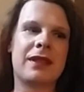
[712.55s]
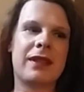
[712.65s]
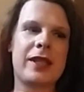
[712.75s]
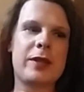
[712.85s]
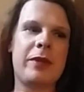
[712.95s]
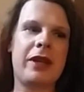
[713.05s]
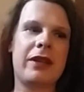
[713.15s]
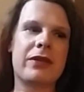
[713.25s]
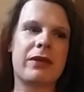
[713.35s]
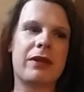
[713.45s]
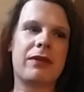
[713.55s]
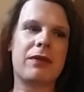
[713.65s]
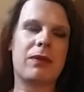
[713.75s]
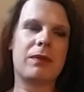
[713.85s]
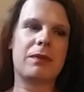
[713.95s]
lets me sort of
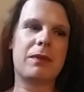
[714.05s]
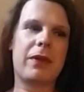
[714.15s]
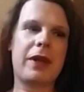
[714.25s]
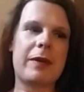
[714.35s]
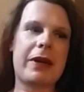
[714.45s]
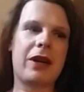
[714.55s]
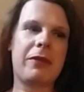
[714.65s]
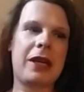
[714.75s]
think about